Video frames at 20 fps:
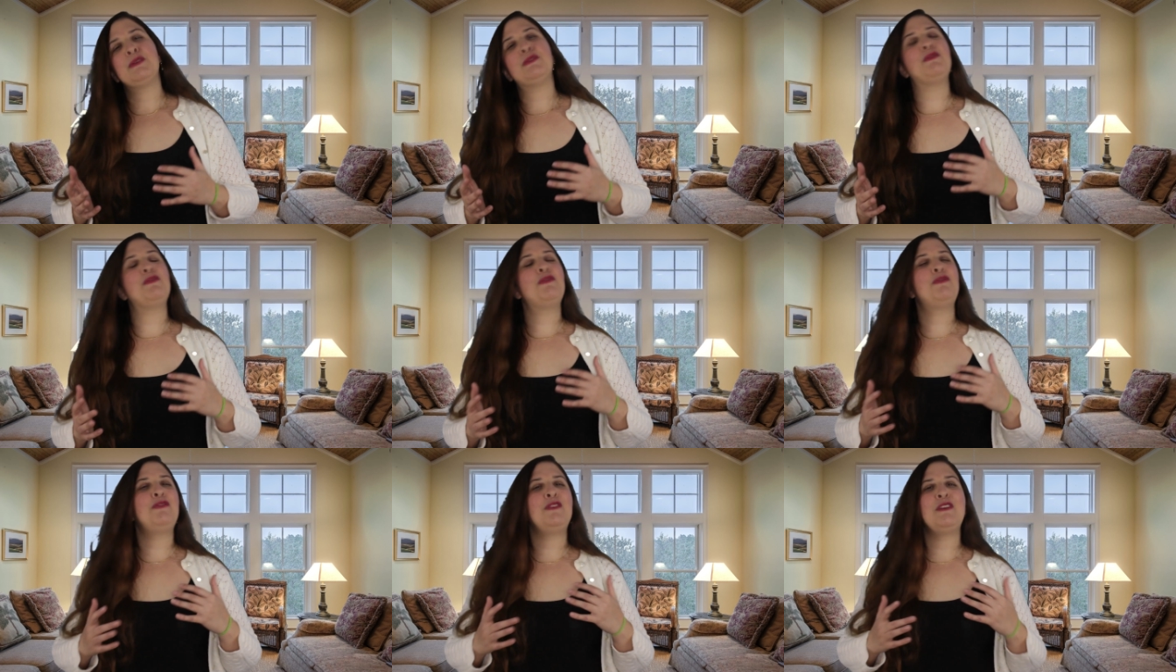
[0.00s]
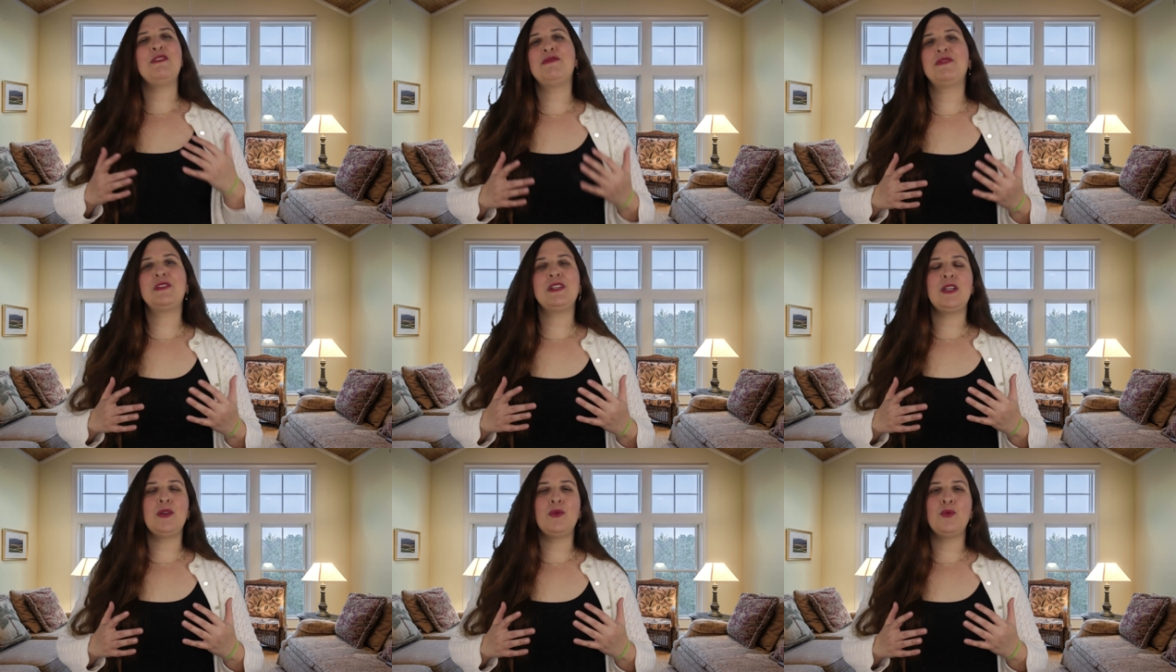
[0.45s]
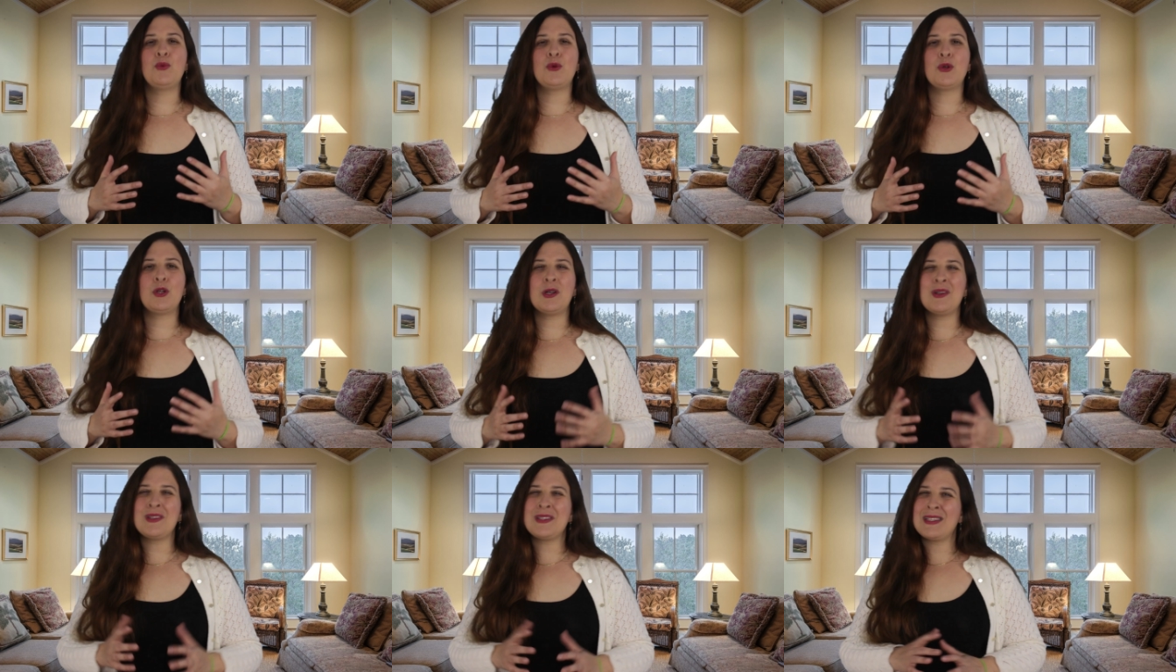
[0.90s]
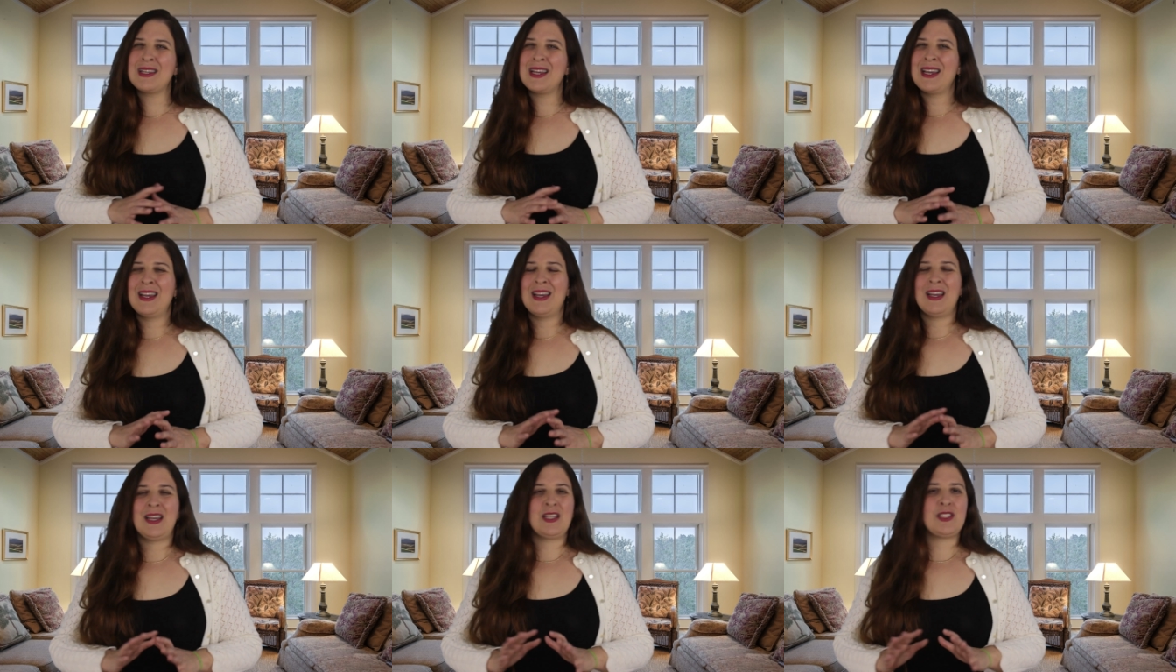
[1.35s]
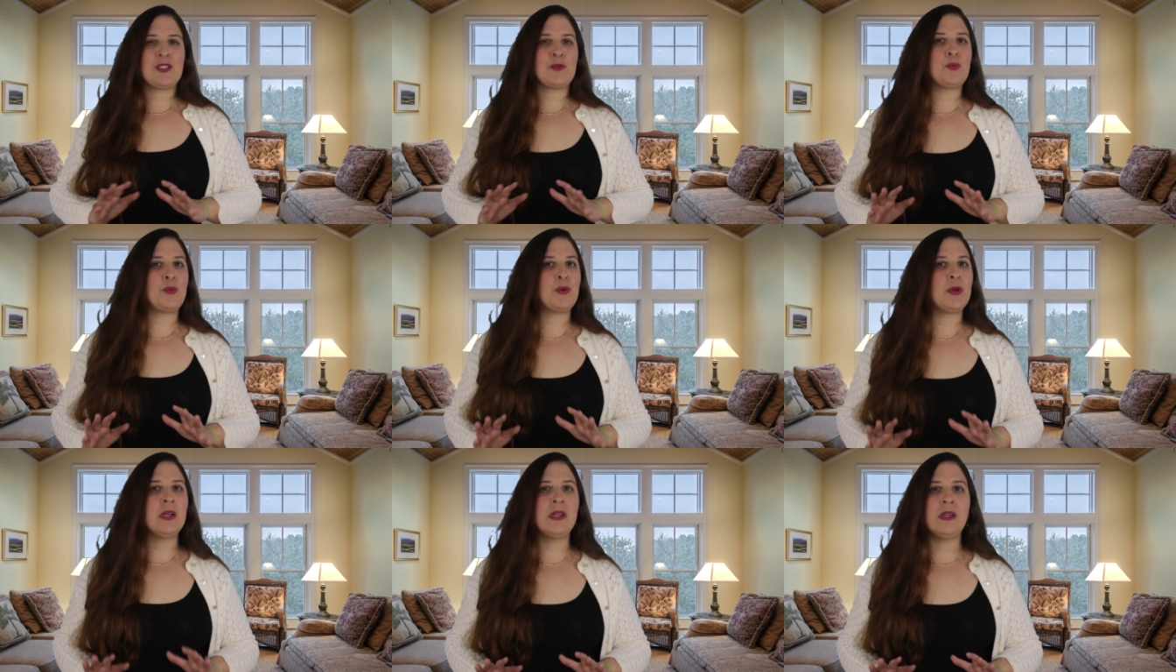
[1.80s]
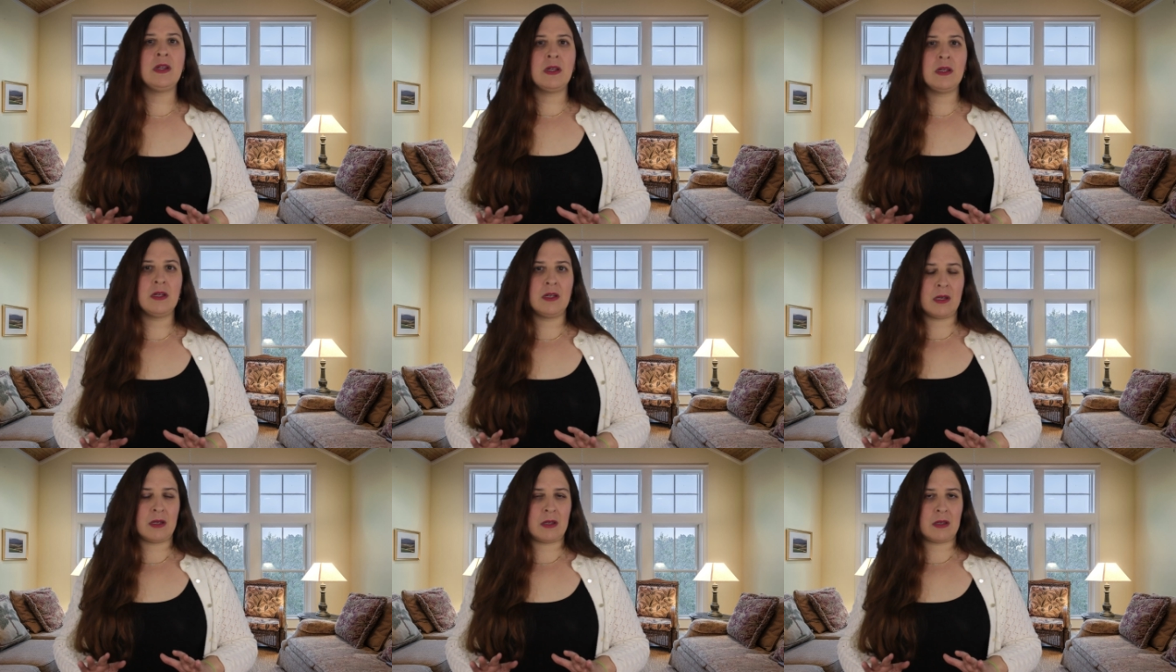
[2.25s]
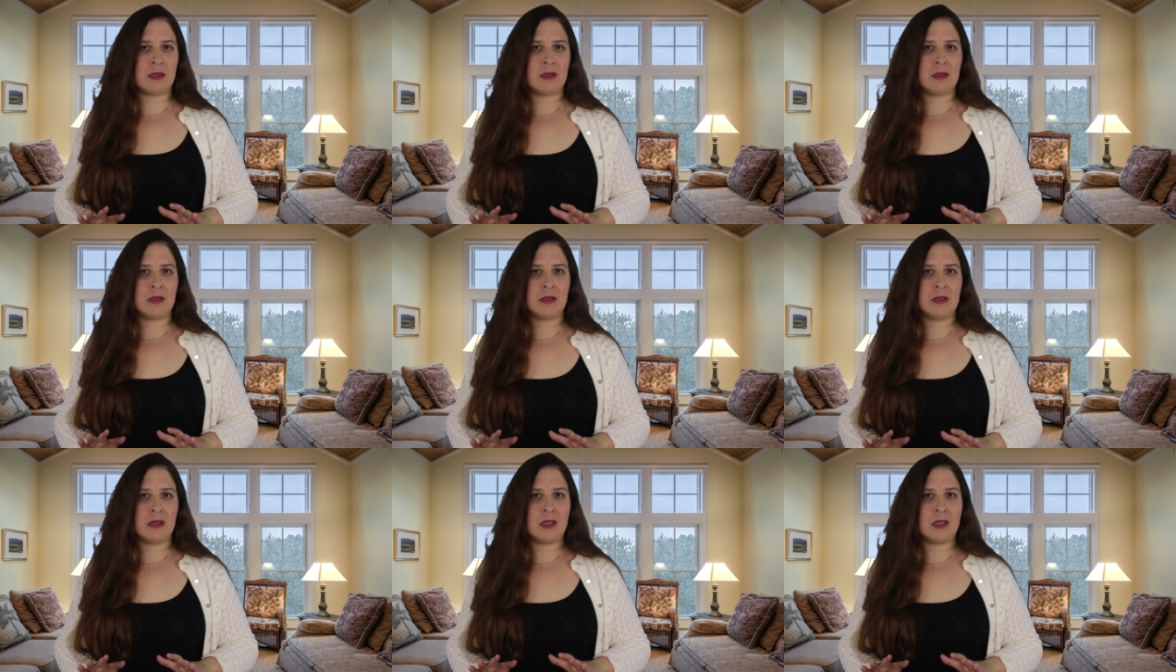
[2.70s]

15 words is pretty good.